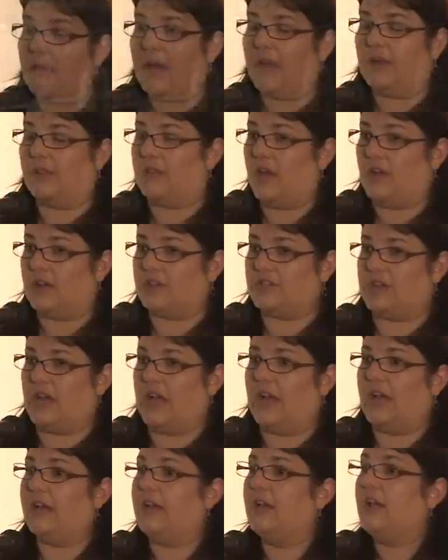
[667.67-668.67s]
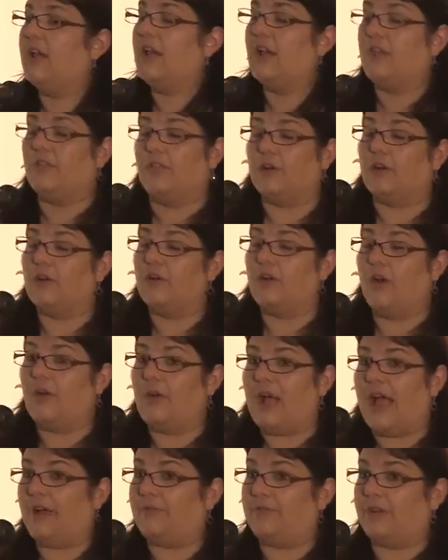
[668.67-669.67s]
by a long shot. There are no
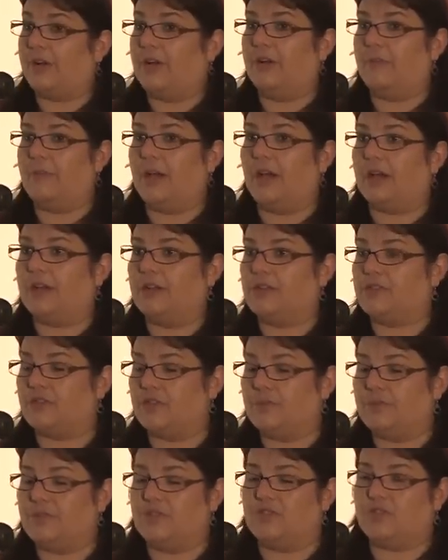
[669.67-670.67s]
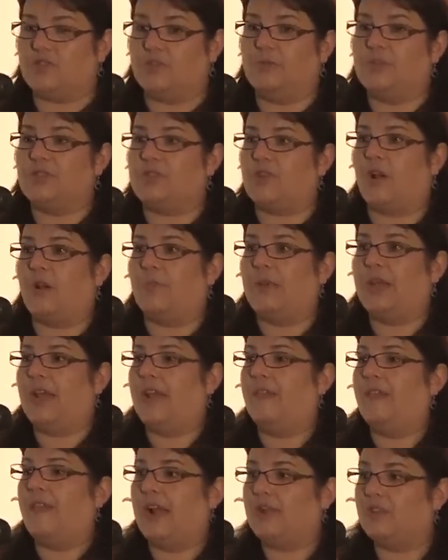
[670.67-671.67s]
African American troops in Sherman's army,
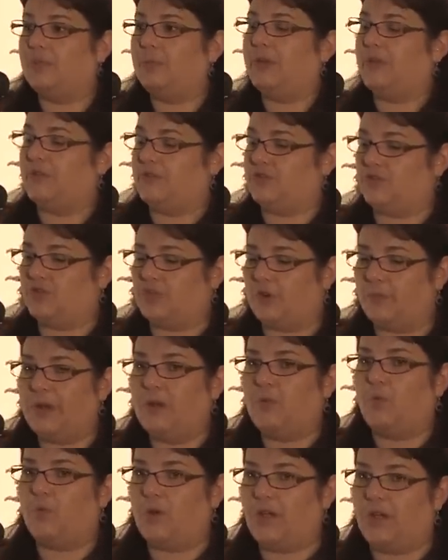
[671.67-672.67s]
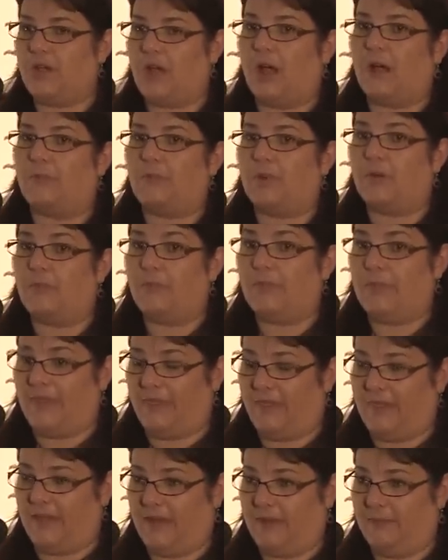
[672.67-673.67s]
and that is because Sherman would not
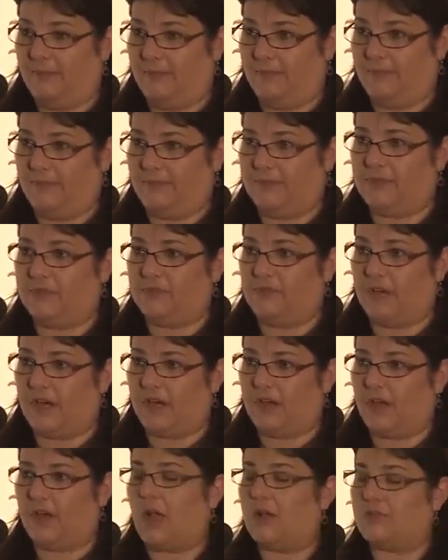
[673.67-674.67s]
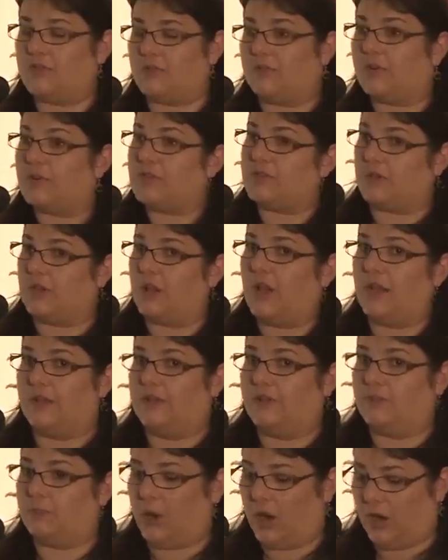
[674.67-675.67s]
permit them. It's very controversial on
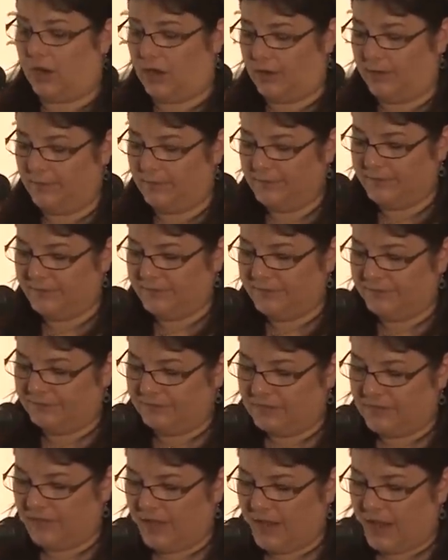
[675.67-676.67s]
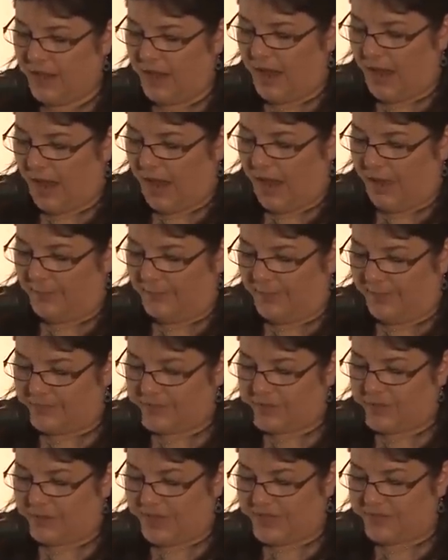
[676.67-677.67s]
his part. Um,
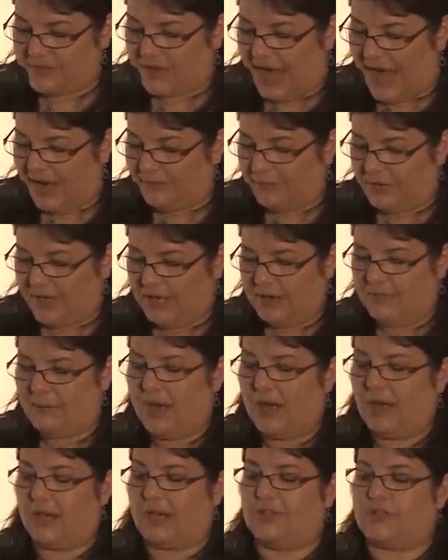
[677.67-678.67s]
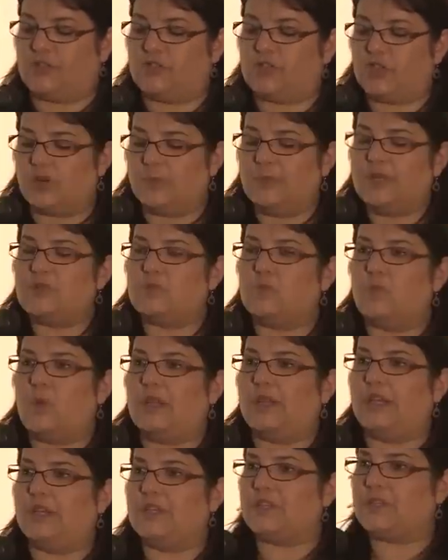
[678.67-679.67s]
so, as for African Americans, Sherman's
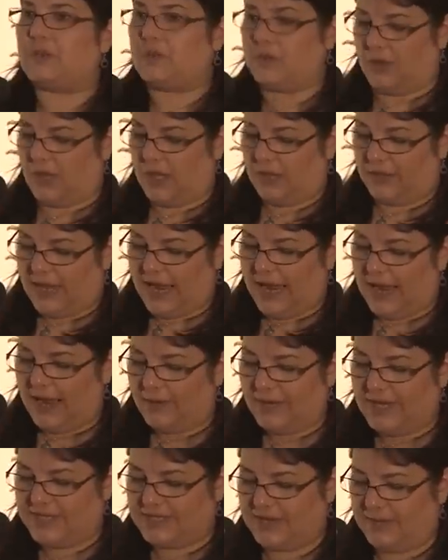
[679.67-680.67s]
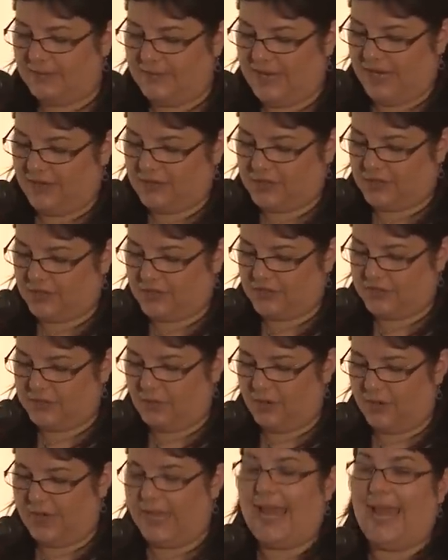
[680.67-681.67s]
willing to allow his commanders to
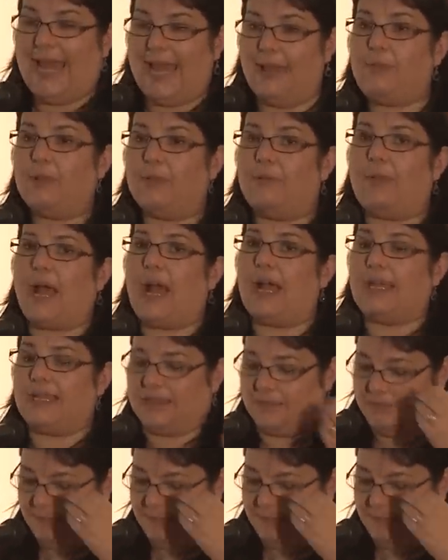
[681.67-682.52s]
put able bodied